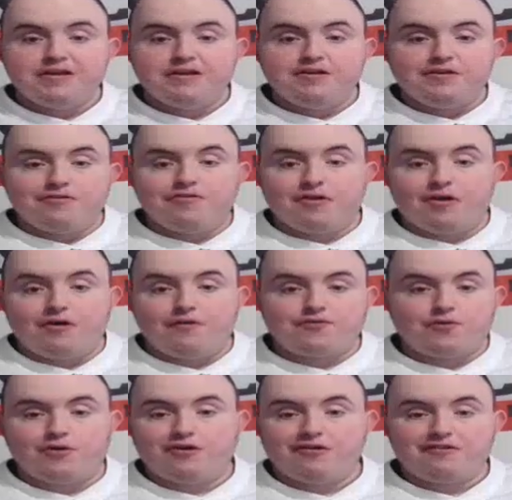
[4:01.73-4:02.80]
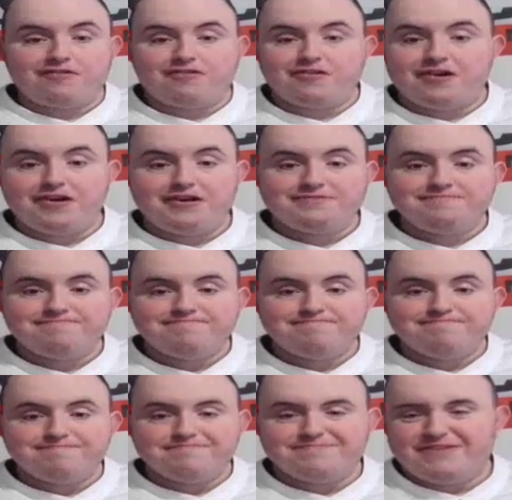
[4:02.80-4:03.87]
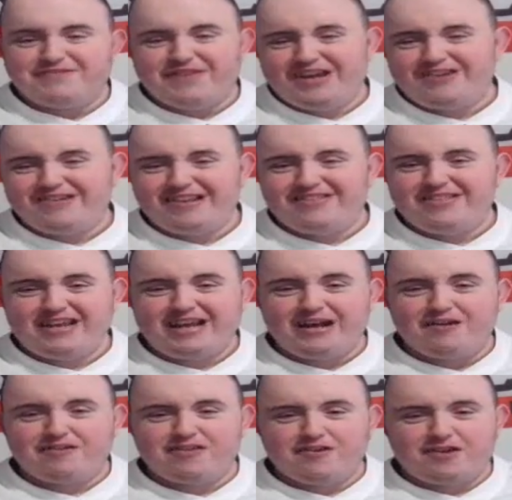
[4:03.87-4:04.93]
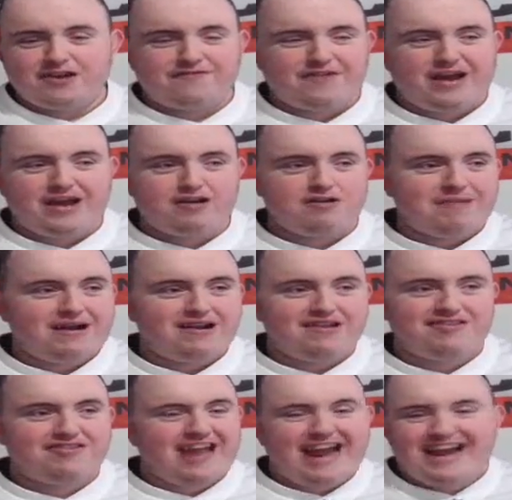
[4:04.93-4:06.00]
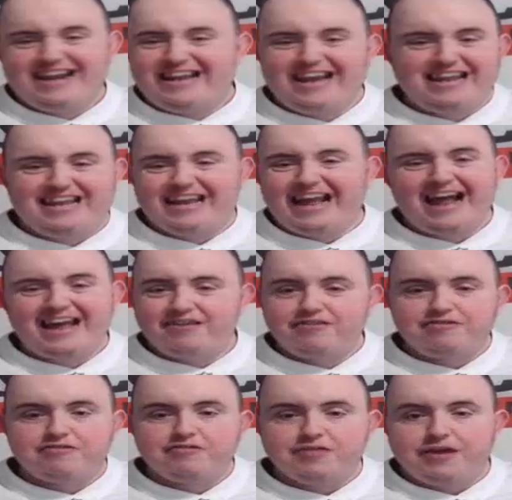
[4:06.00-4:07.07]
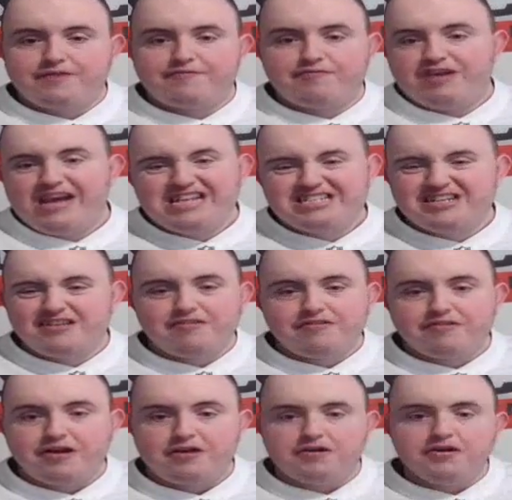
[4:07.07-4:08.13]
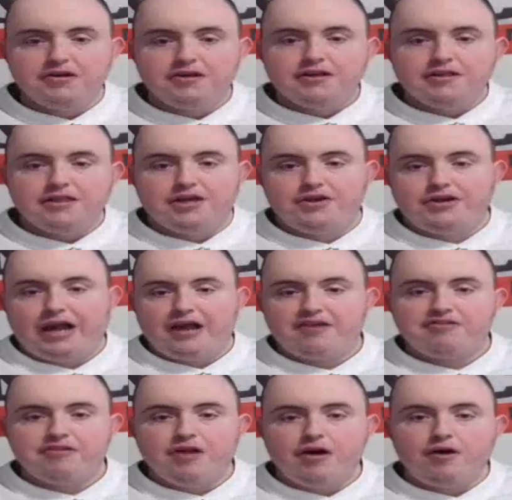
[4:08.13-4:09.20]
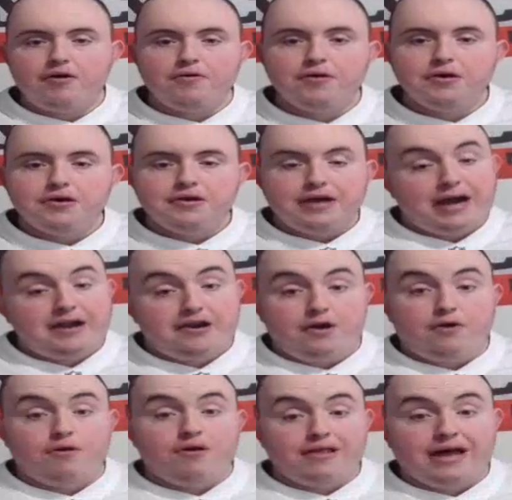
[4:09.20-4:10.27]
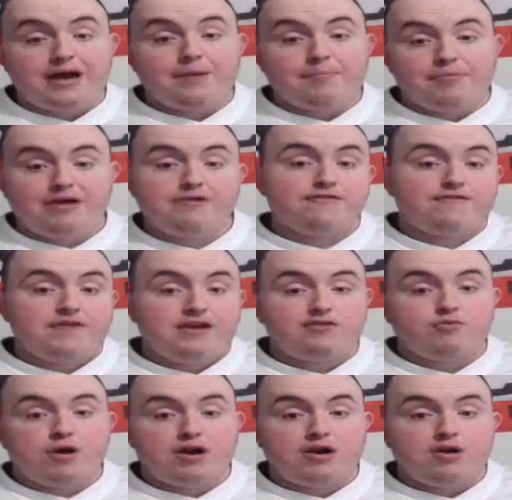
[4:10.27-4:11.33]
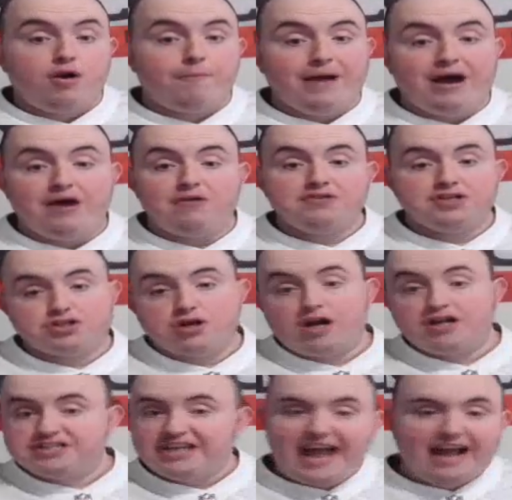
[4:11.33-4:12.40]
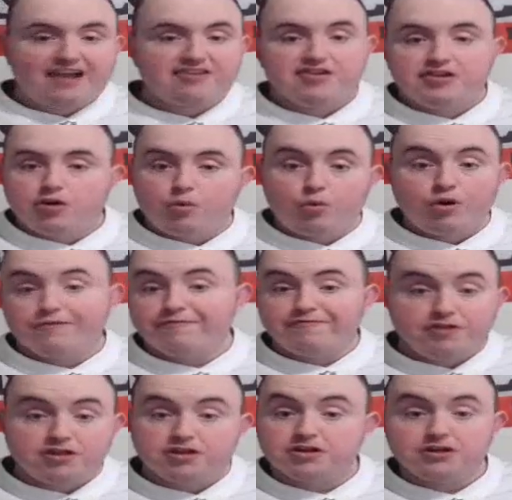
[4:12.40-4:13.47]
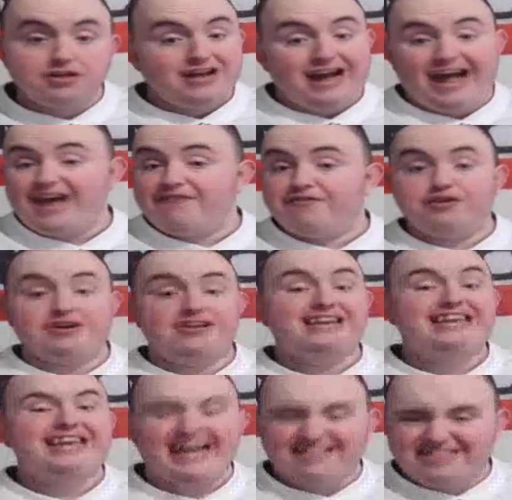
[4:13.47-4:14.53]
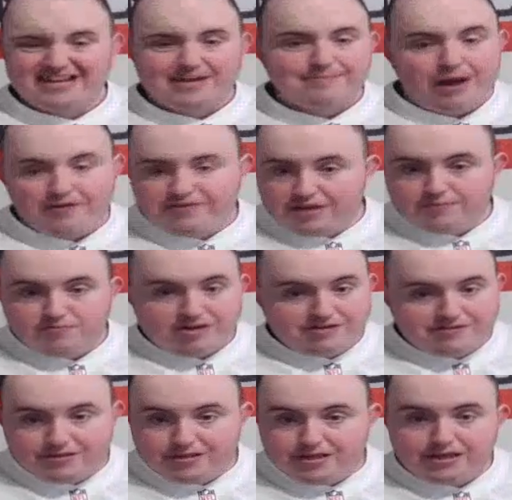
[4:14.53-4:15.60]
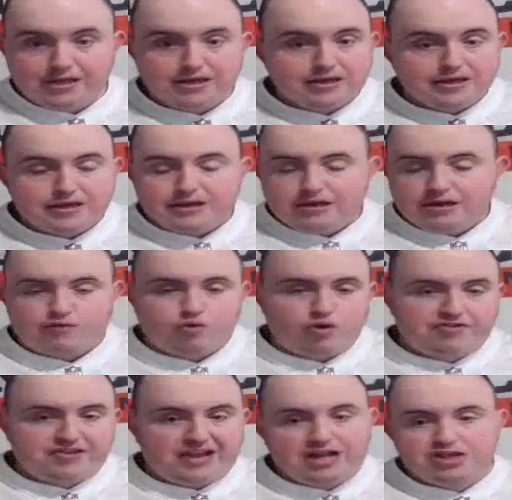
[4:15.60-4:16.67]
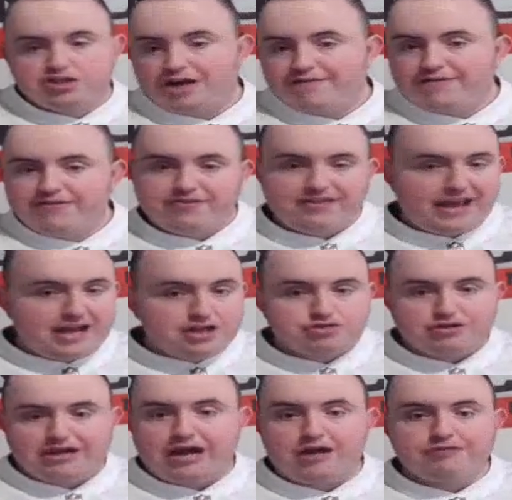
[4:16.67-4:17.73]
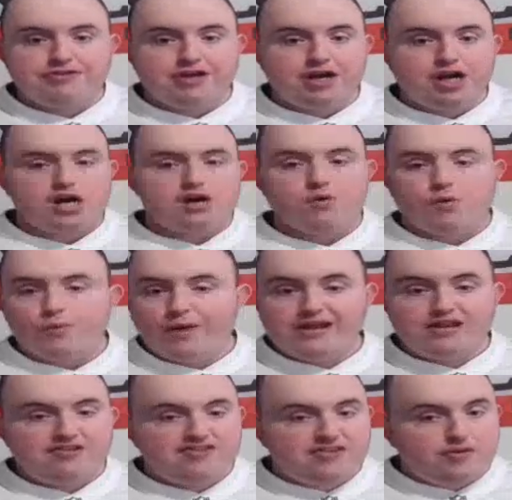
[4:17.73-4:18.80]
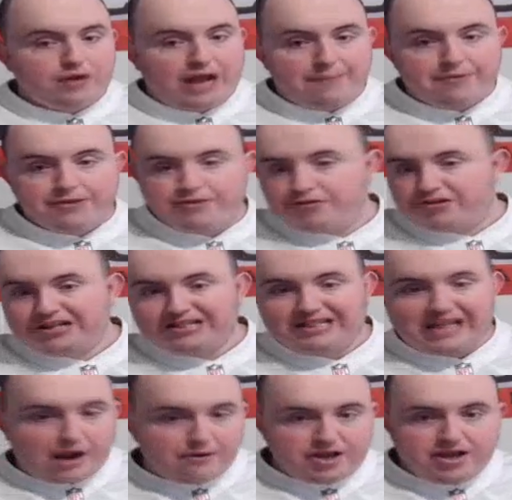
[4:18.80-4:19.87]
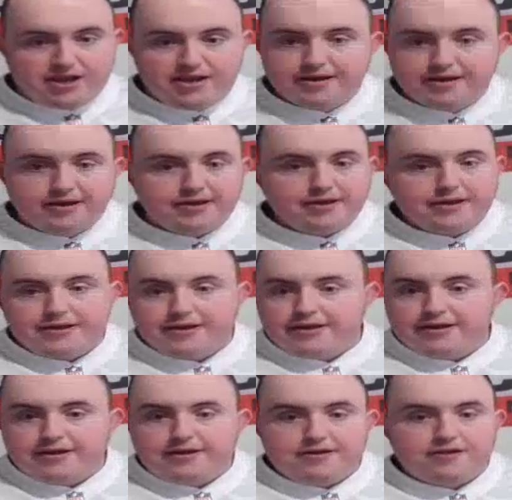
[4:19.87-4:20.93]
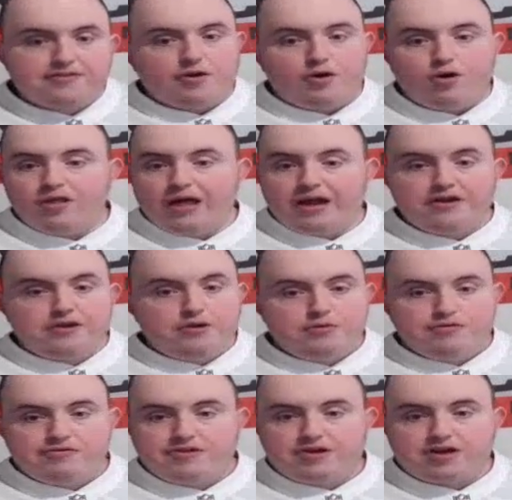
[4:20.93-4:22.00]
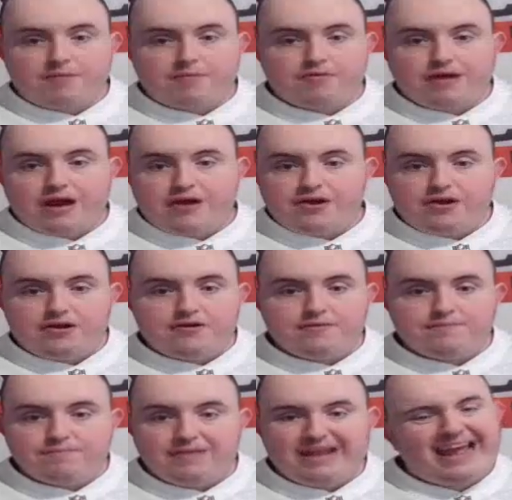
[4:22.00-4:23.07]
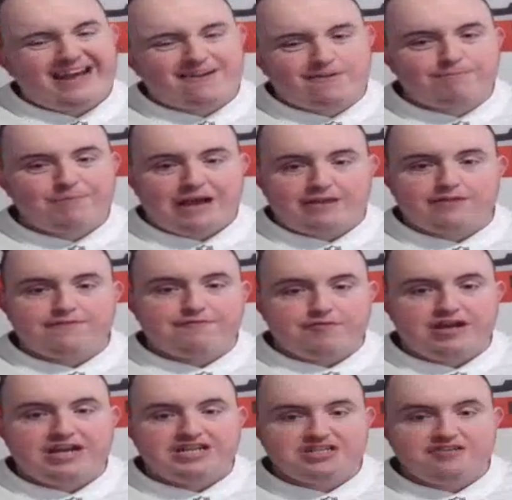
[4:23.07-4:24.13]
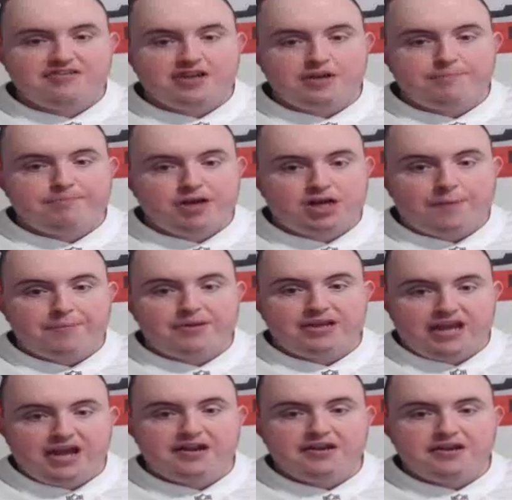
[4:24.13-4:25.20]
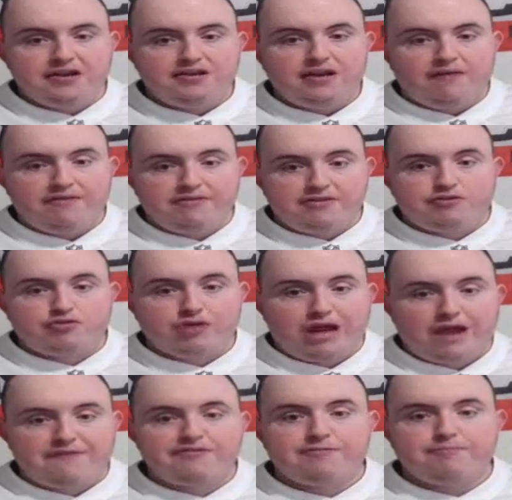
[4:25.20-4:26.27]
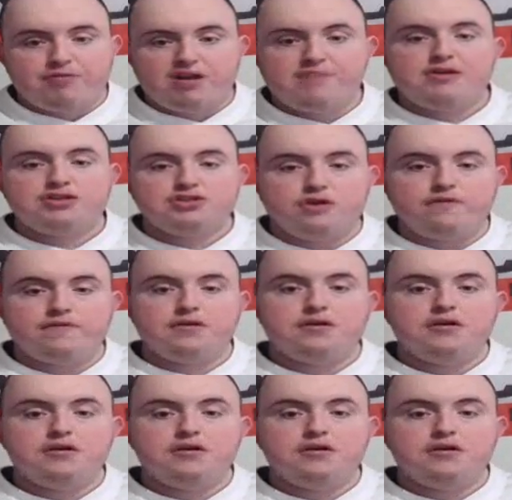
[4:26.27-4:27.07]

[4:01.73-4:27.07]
So of course, if I hear anything else, like if I hear about us signing any guys, like free agents, so let you guys know. I know a lot of Browns fans want to know about Deshaun Jackson or Will Fuller. I have heard nothing about them recently. Of course, you got Jarvis Landry out there. We're waiting to see what happens with Clowney. There's a whole lot of news to come around here. And I expect free agency to pick up again now that the draft's pretty much over.